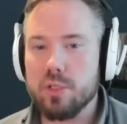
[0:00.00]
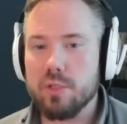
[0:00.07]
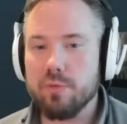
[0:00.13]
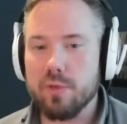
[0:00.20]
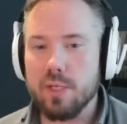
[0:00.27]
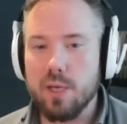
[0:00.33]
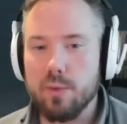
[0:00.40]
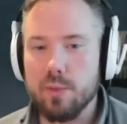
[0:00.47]

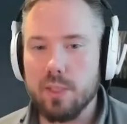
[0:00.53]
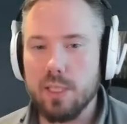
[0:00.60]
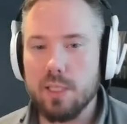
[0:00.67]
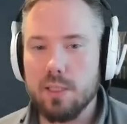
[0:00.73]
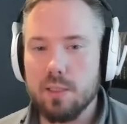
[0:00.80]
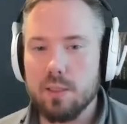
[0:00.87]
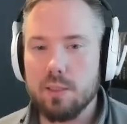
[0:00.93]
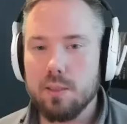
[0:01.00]
every now and
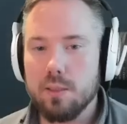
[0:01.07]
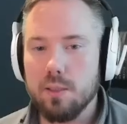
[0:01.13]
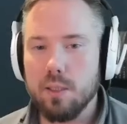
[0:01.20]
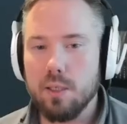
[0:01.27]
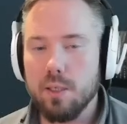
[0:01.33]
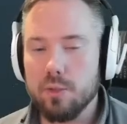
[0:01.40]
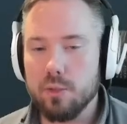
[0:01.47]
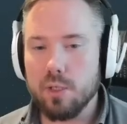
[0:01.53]
then,
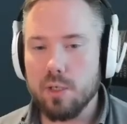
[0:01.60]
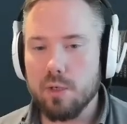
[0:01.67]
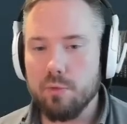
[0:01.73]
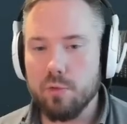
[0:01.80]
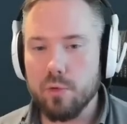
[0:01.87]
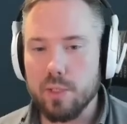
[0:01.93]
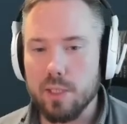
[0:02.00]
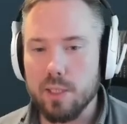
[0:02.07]
you can
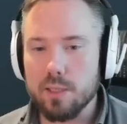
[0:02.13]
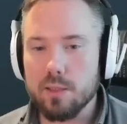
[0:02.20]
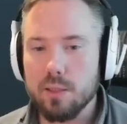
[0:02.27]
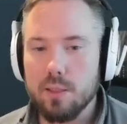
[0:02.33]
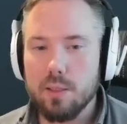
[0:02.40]
avoid it.